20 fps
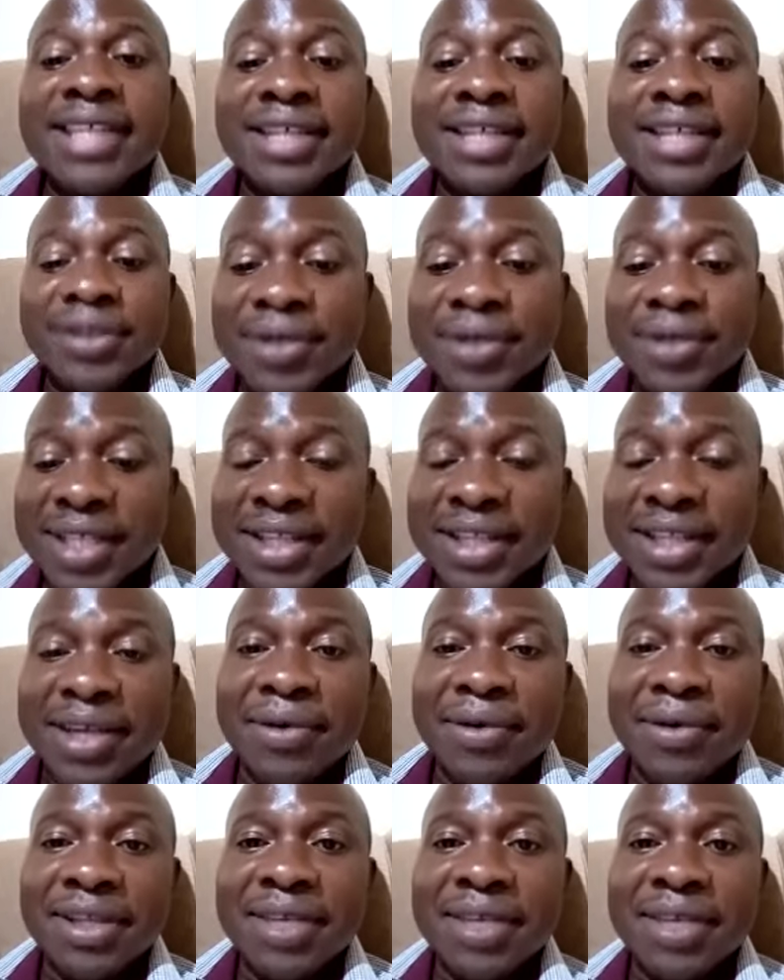You see, the
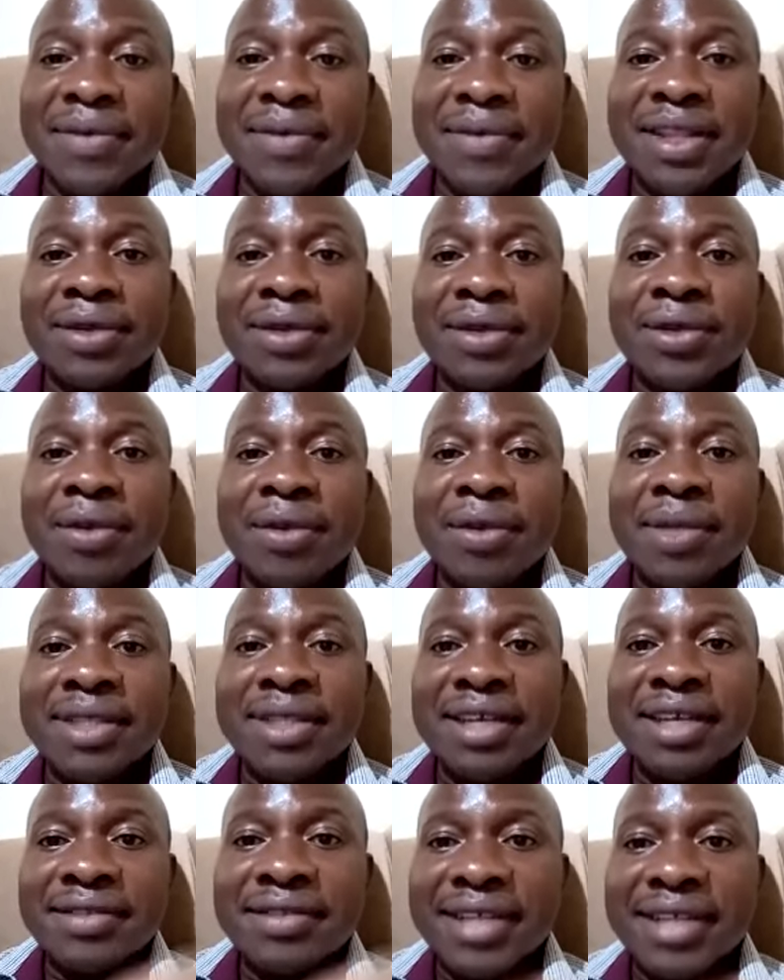good thing with the autonomous
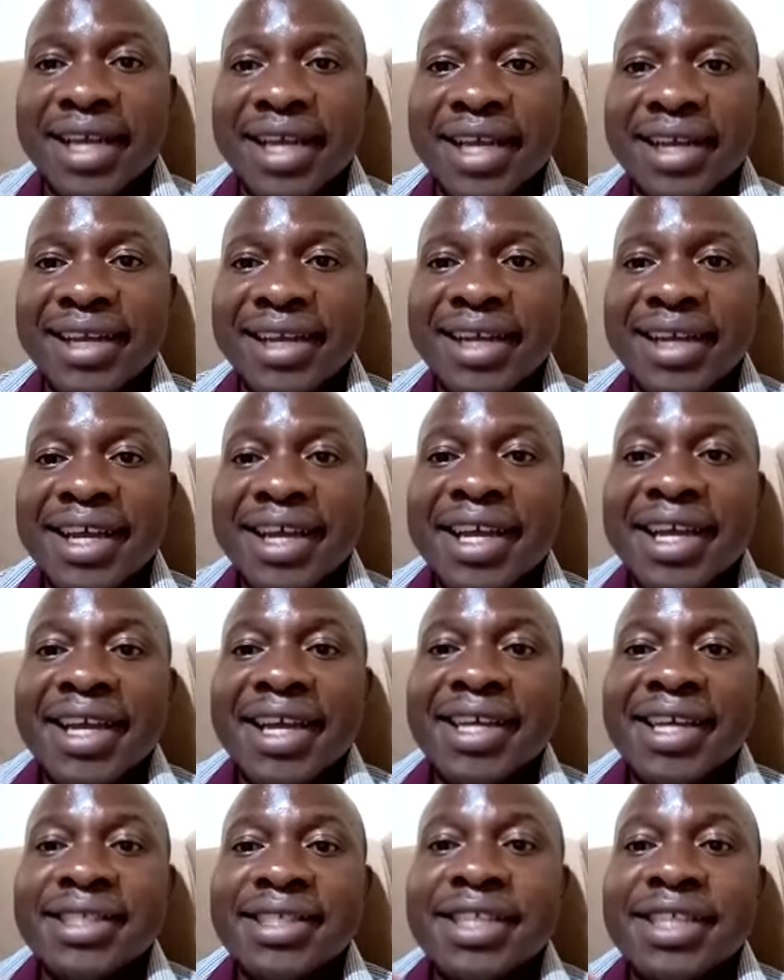lifestyle
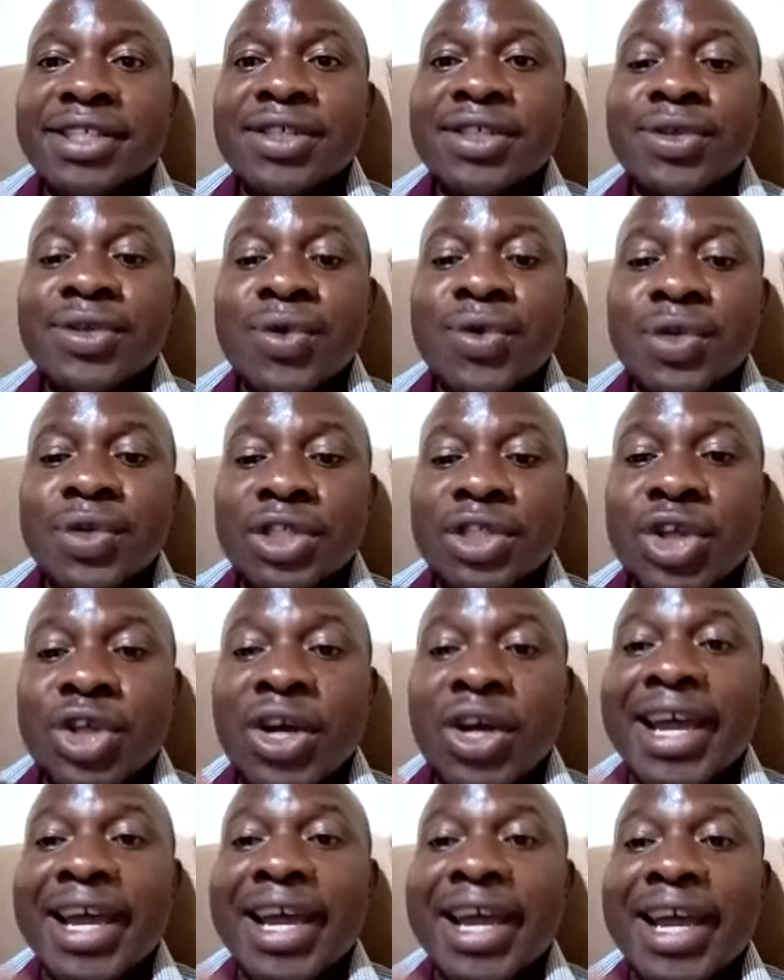is that you
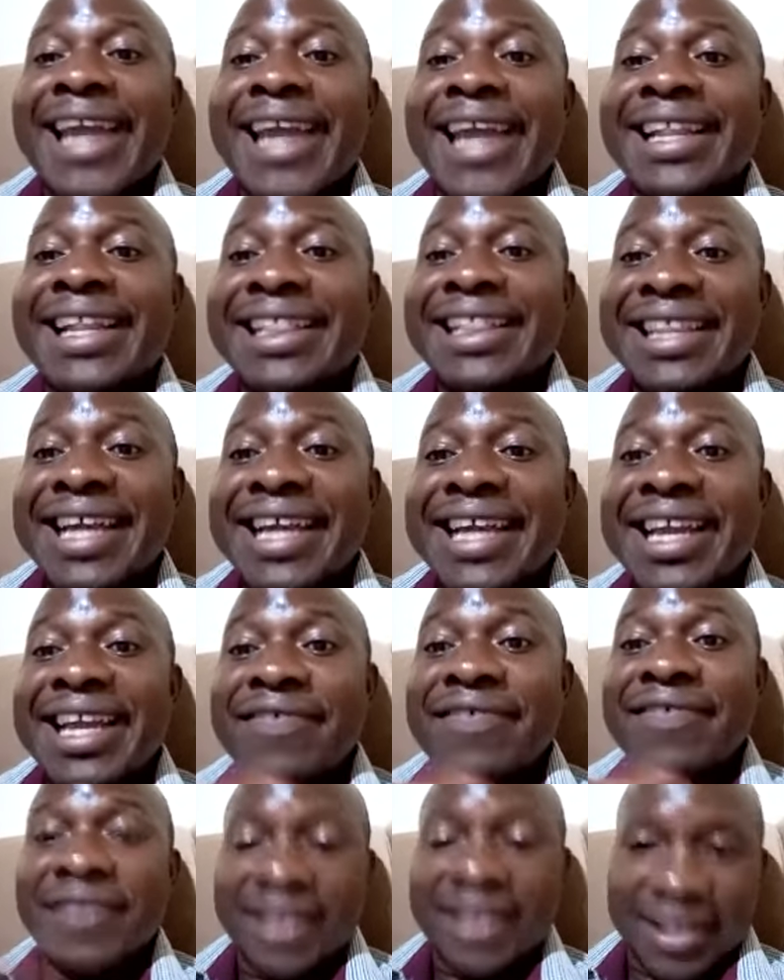talk anything and
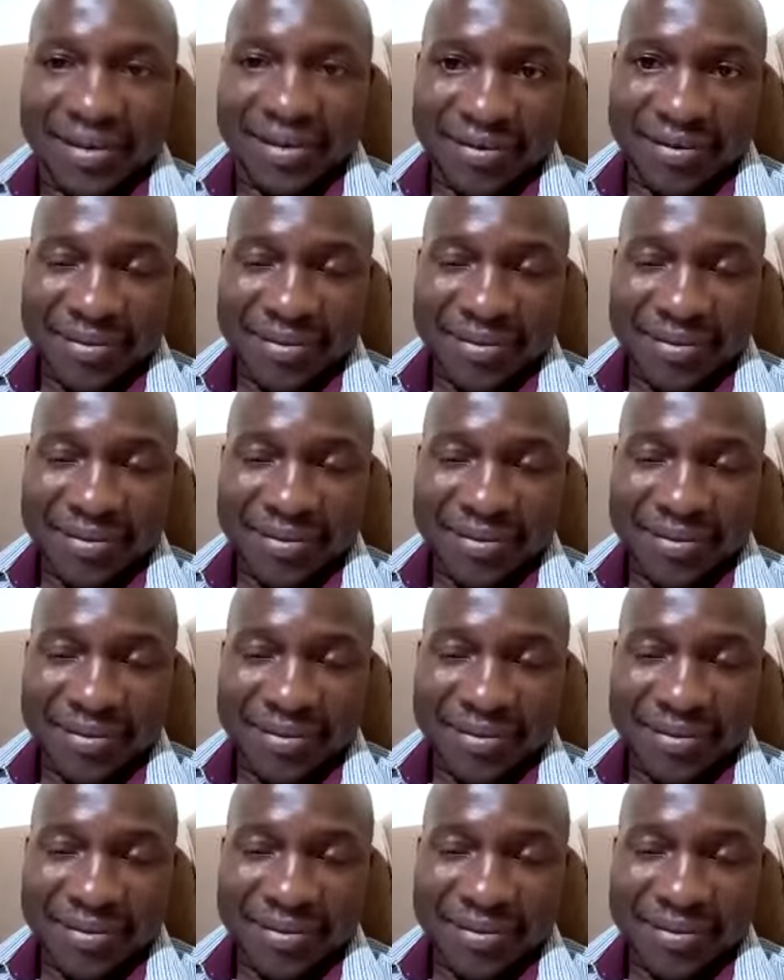everything.